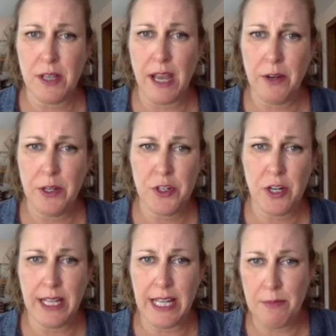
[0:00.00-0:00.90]
how are you
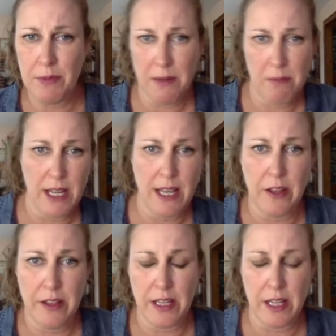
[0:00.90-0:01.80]
trying to keep them like
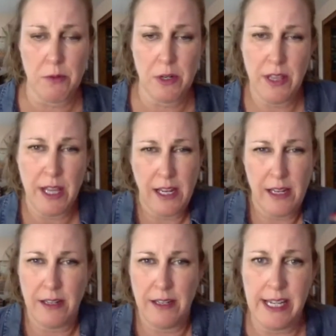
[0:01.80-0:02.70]
healthy? Like what are
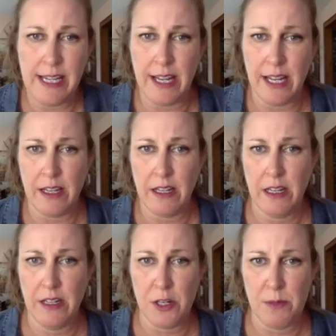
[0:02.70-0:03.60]
they needing
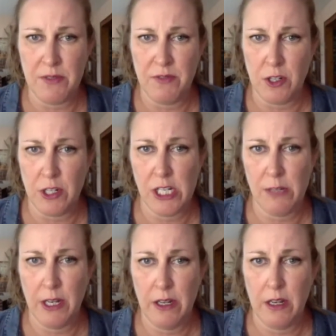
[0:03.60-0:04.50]
in terms of
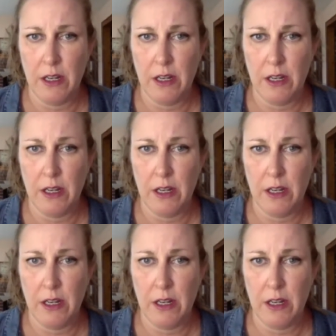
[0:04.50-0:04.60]
nourishment?